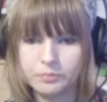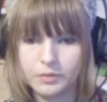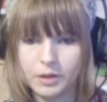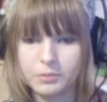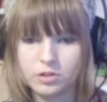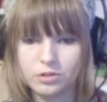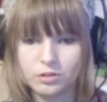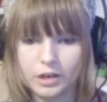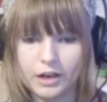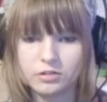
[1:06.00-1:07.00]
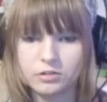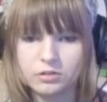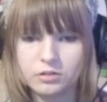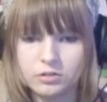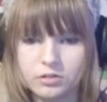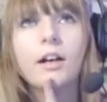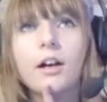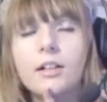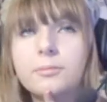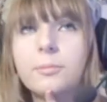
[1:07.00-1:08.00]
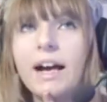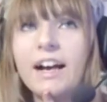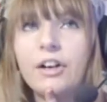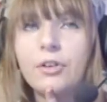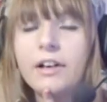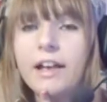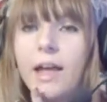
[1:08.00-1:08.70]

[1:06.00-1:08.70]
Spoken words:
I'm not sure yet. Oh, wow!